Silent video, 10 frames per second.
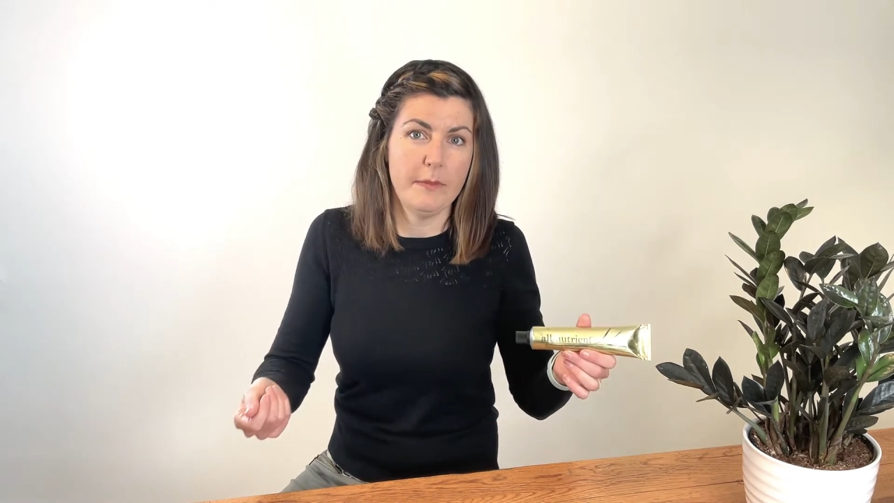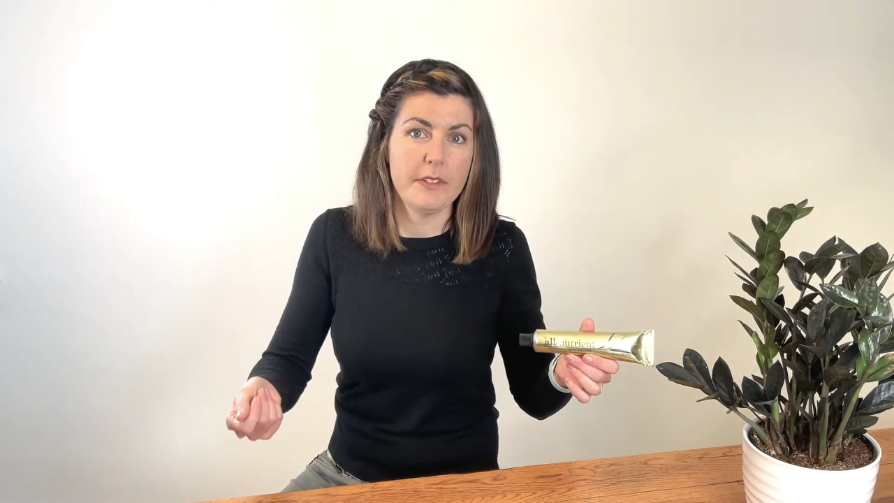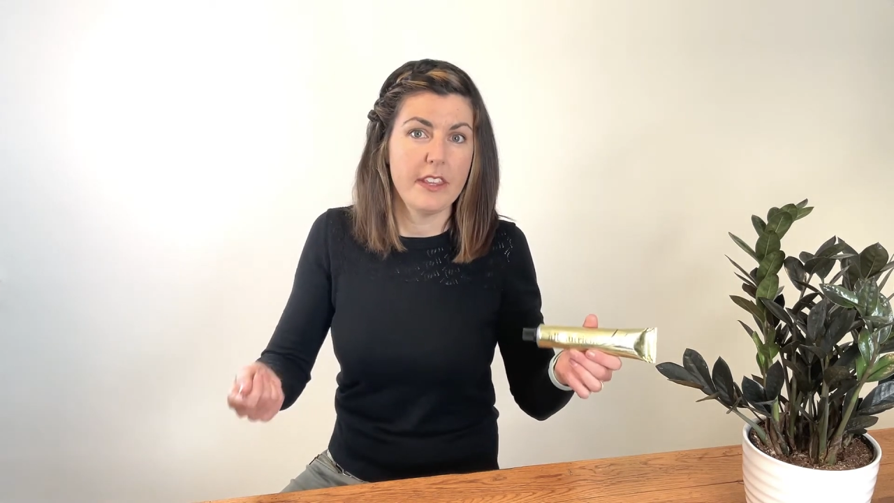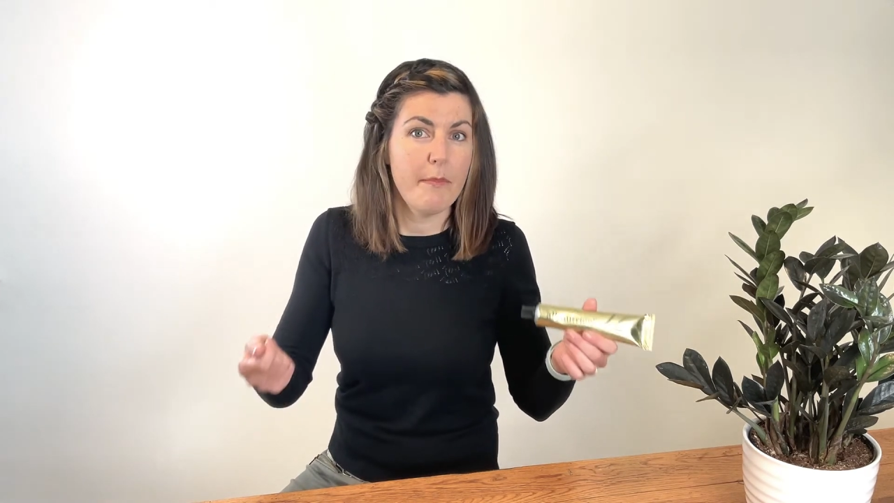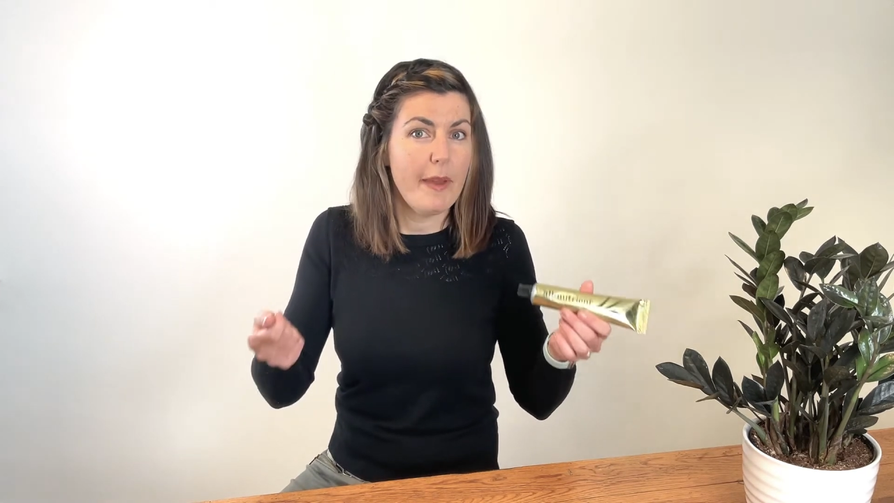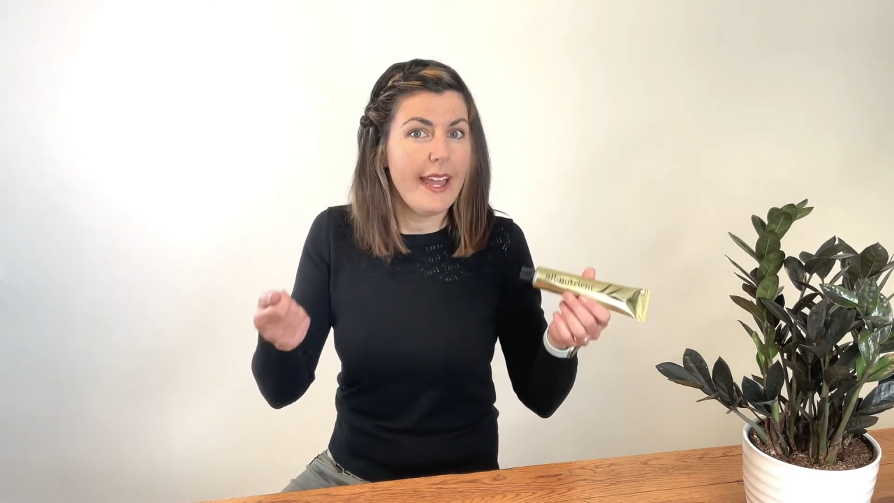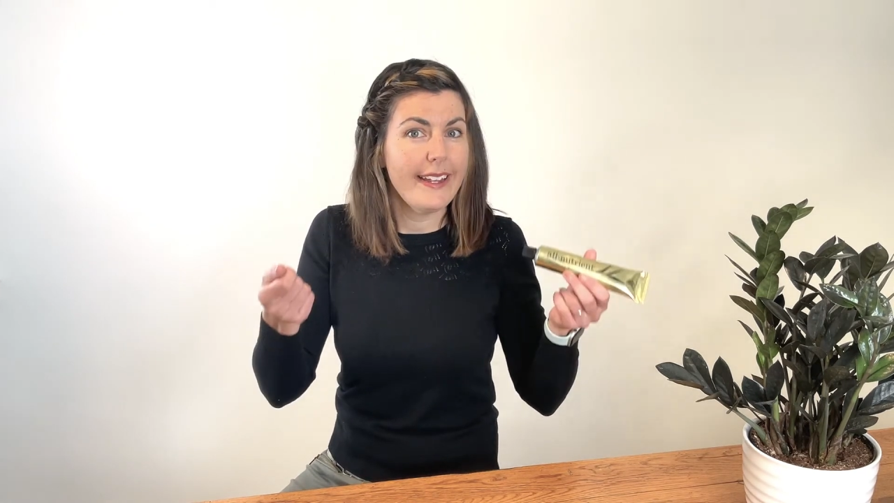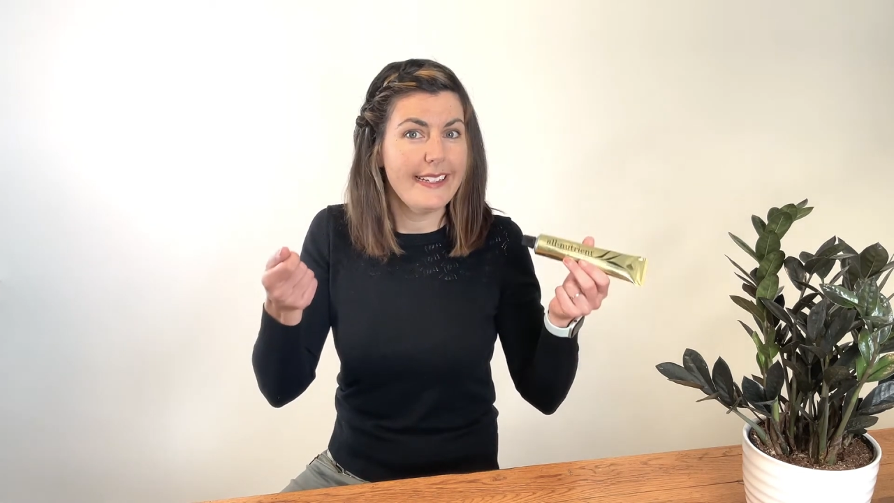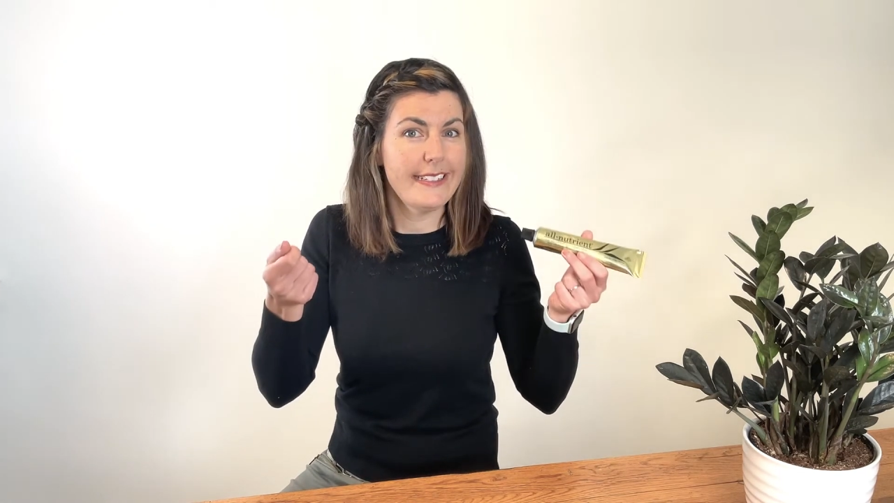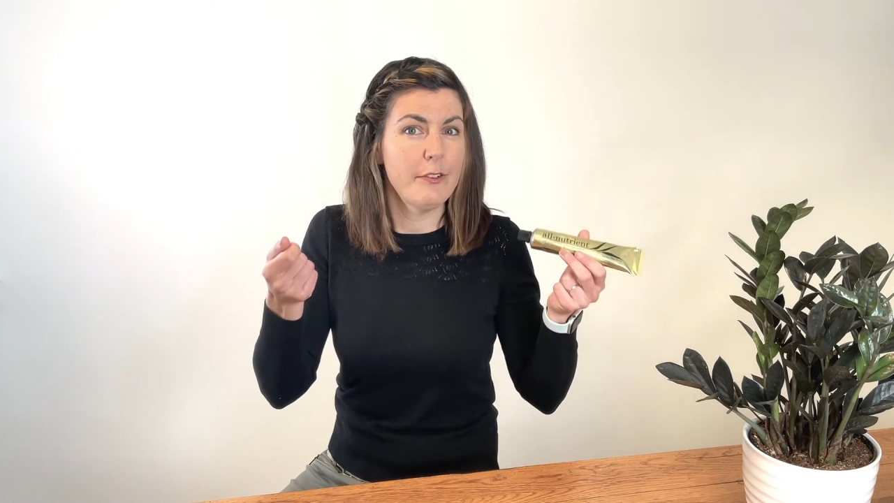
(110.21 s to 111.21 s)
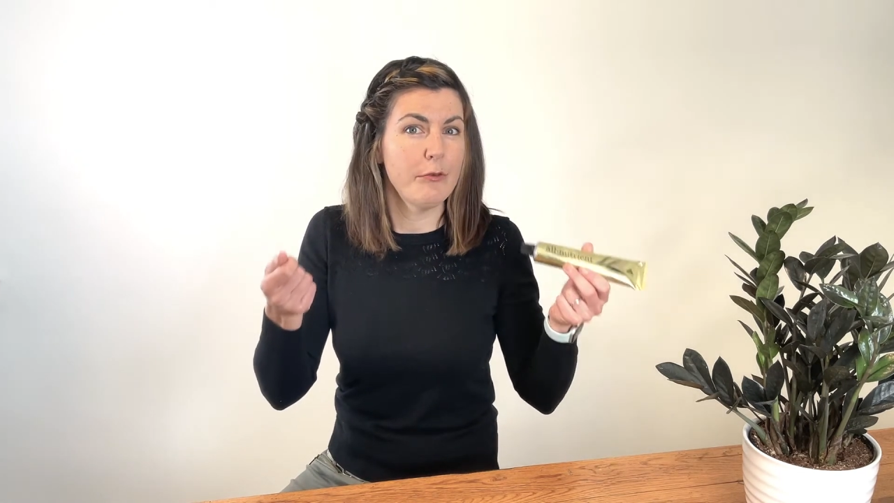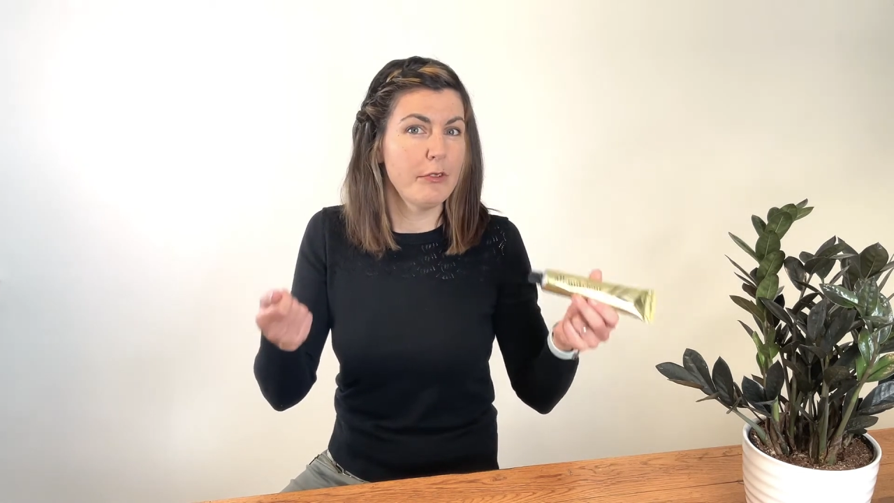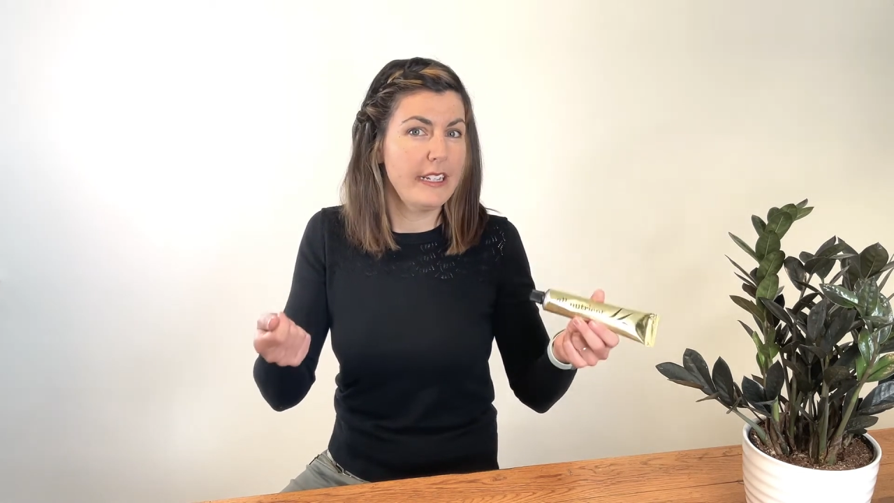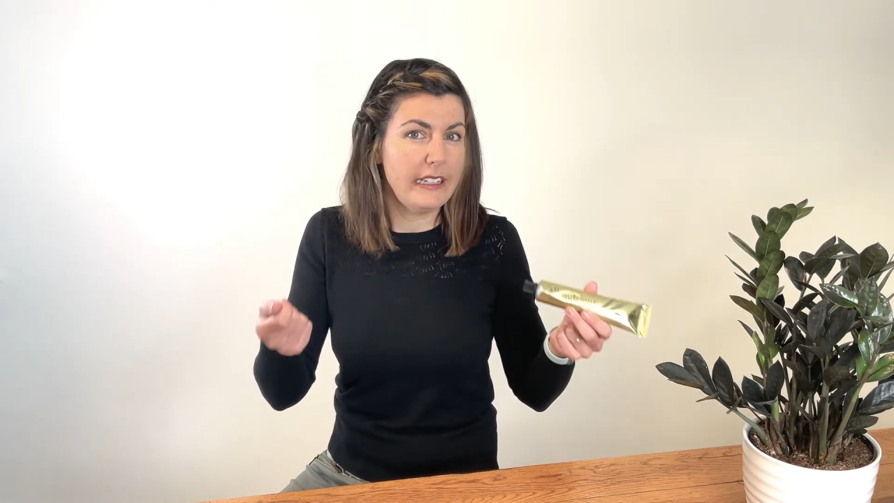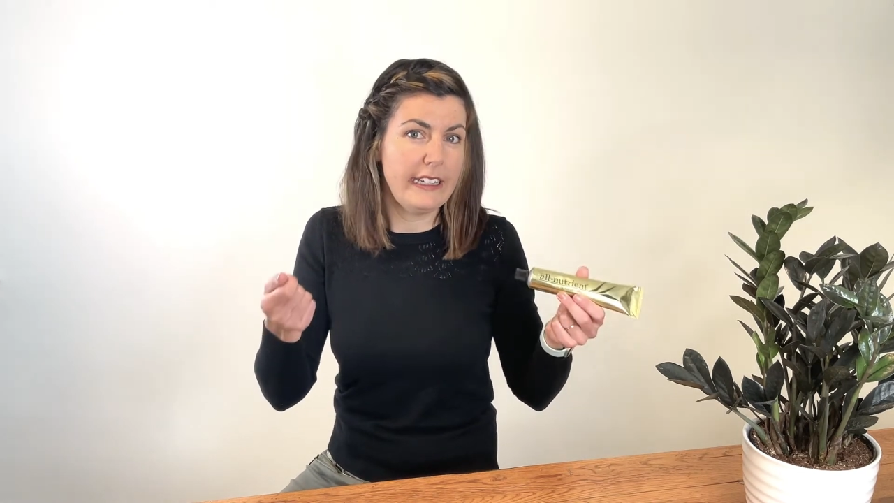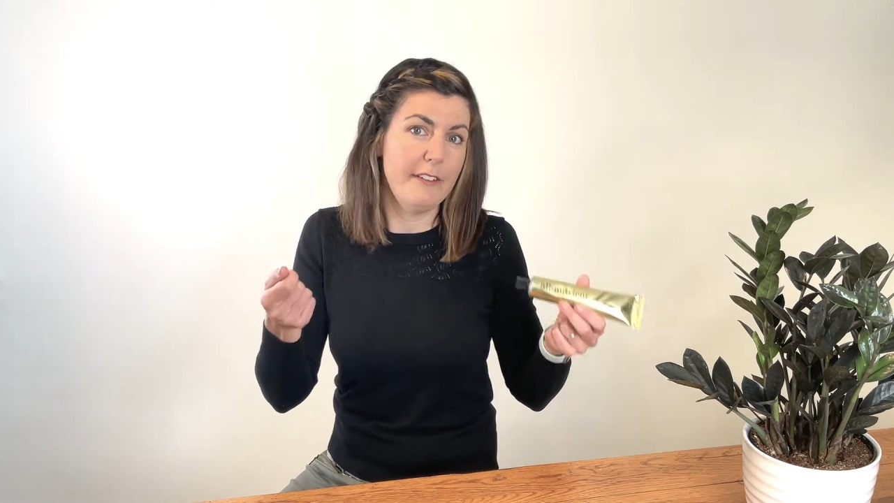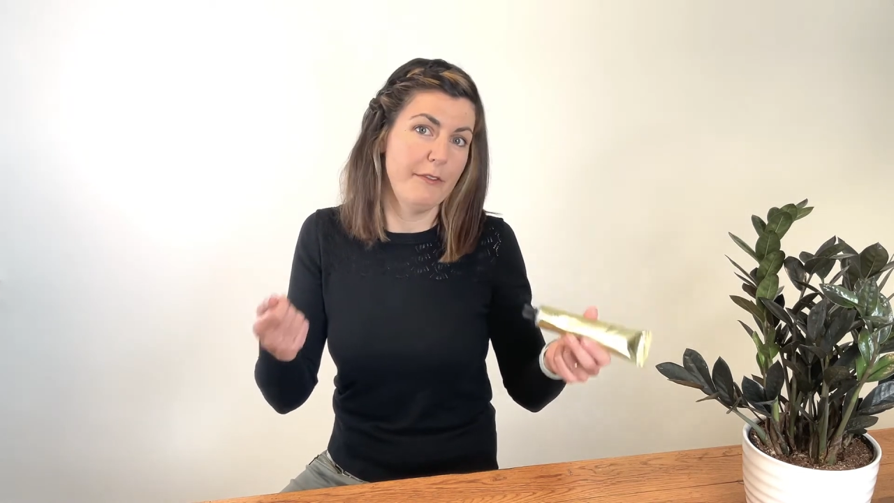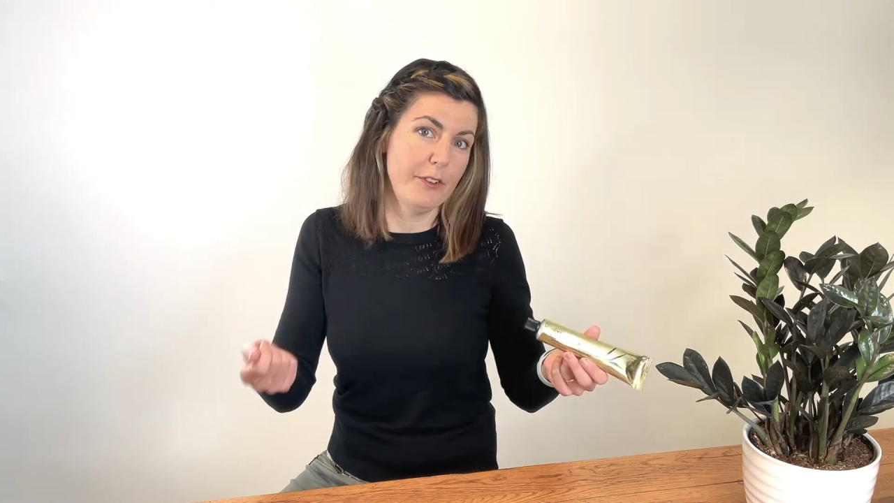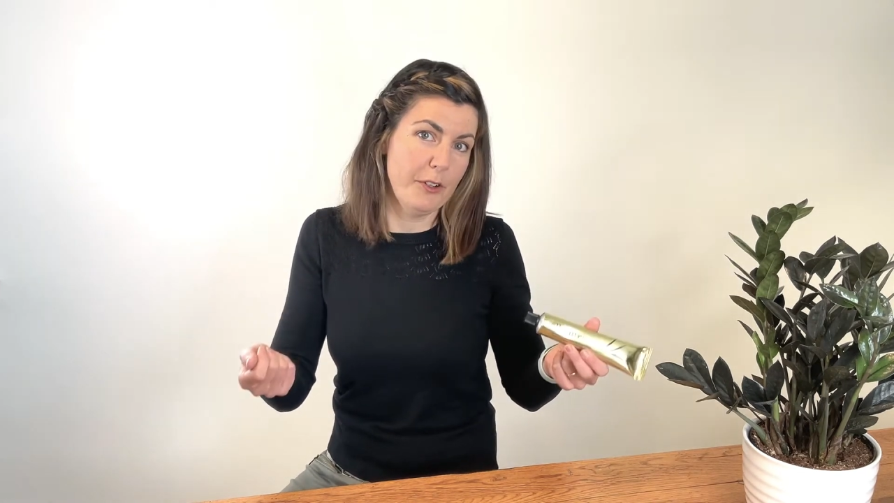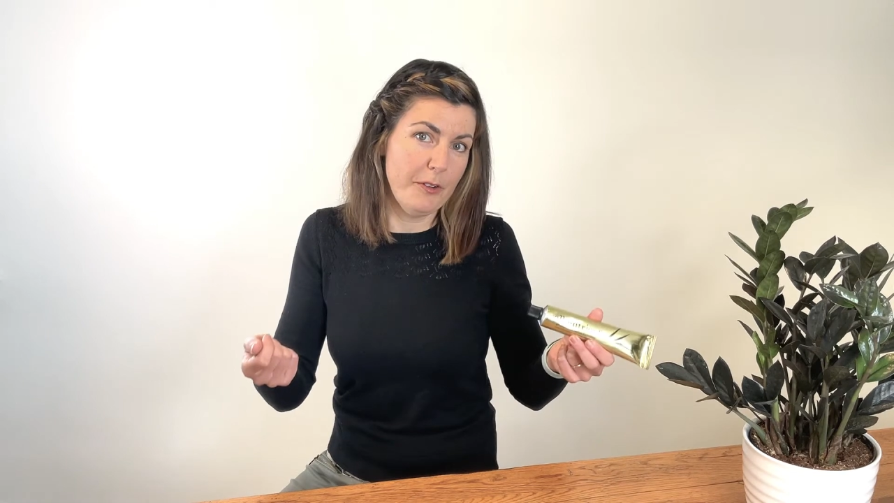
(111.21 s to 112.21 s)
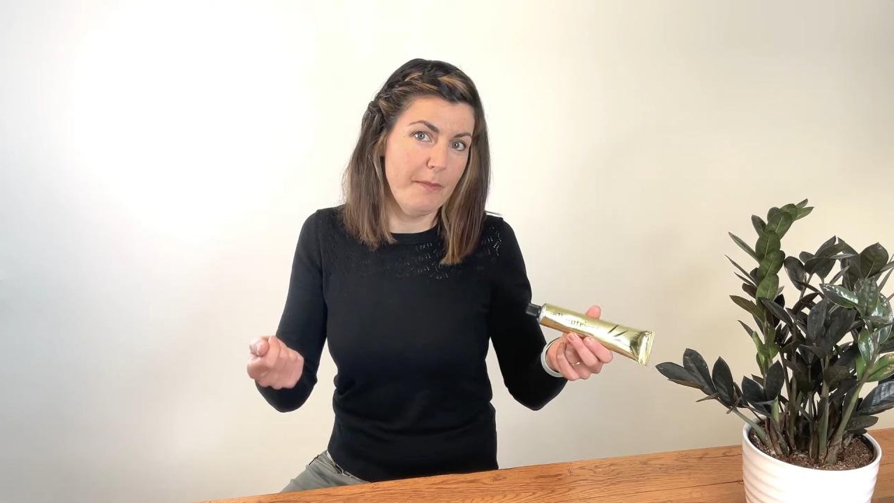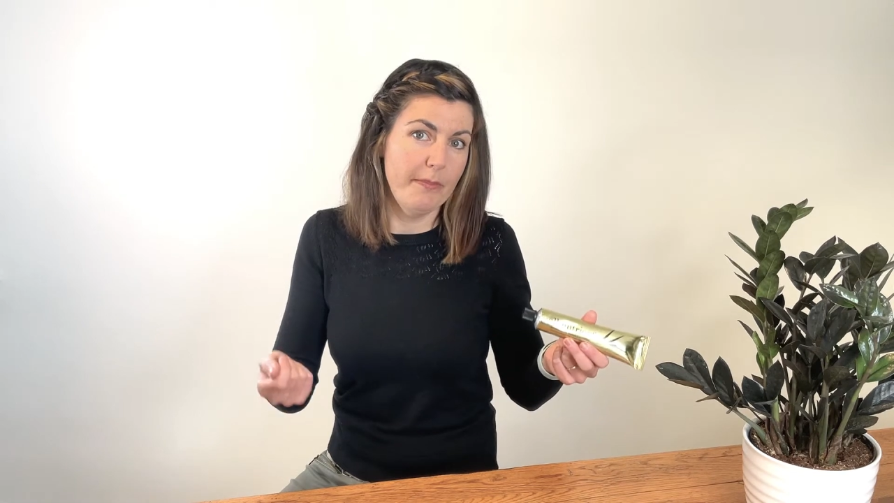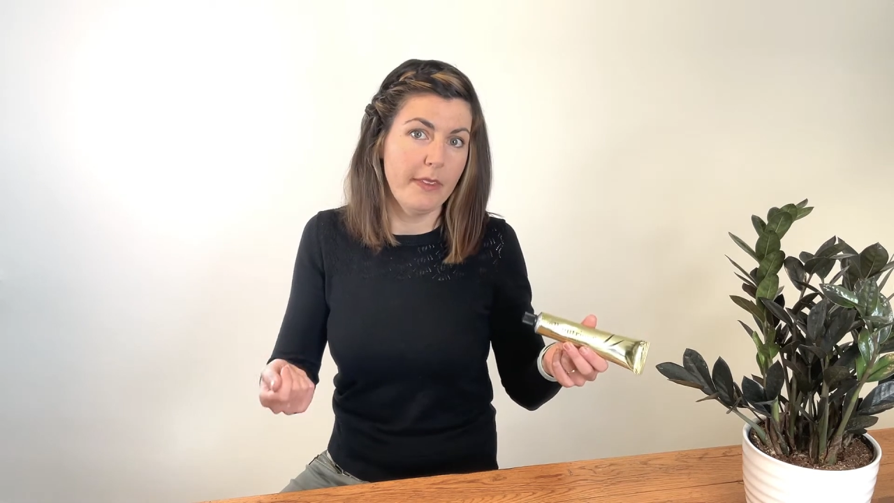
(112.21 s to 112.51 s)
so that bag isn't really full.